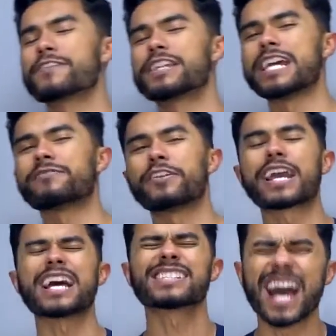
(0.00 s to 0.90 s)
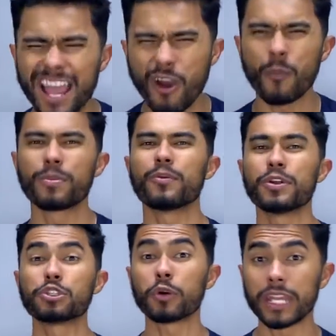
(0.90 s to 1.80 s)
it for today's video, guys. I hope you
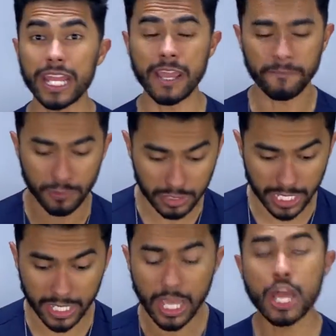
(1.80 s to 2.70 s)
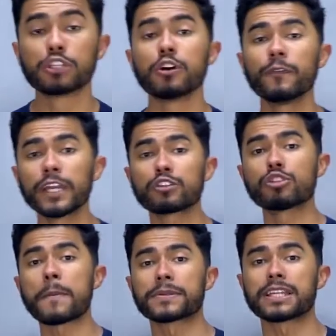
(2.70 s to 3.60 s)
enjoyed it. If you did, don't forget to
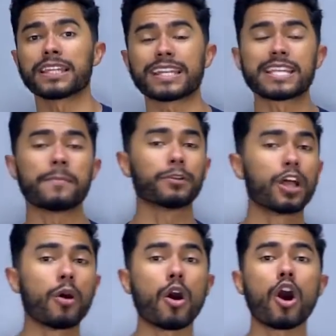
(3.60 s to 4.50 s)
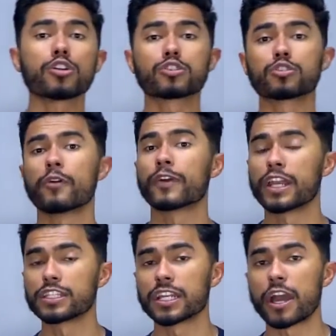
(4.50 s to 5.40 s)
drop us a like down below. Also, don't
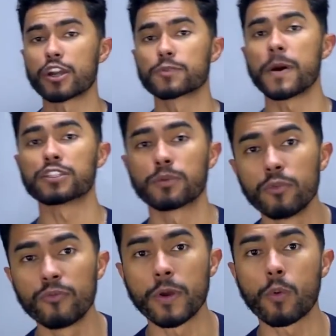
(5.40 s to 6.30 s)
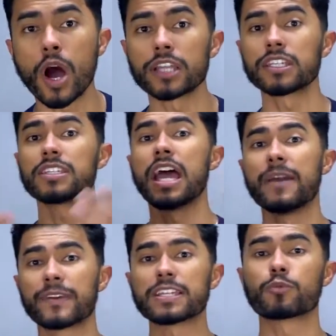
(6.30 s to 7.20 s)
forget to check out our sponsor, Movement Watches.
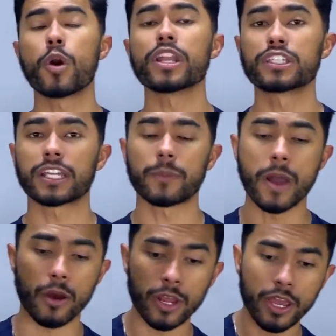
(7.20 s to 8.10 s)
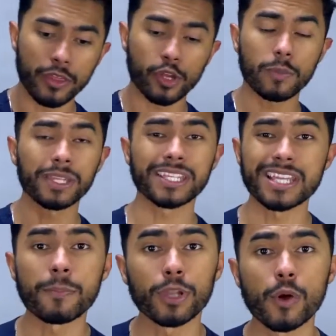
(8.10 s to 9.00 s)
If you guys want to check them out, they're going to be linked
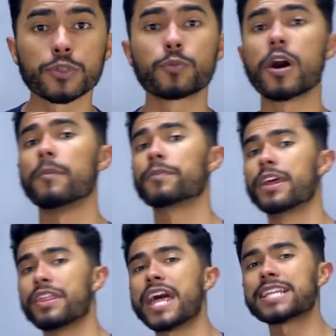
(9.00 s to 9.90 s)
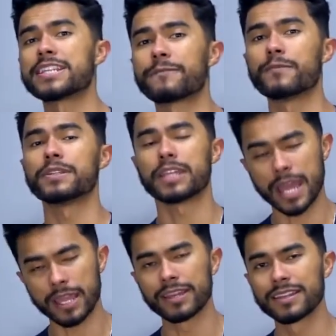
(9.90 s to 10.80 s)
down below as well. That's it for me
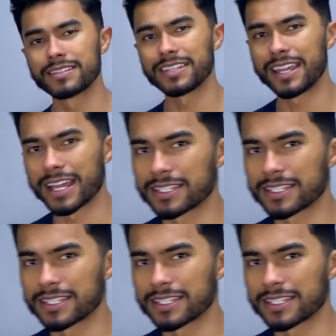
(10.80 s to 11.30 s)
today. See you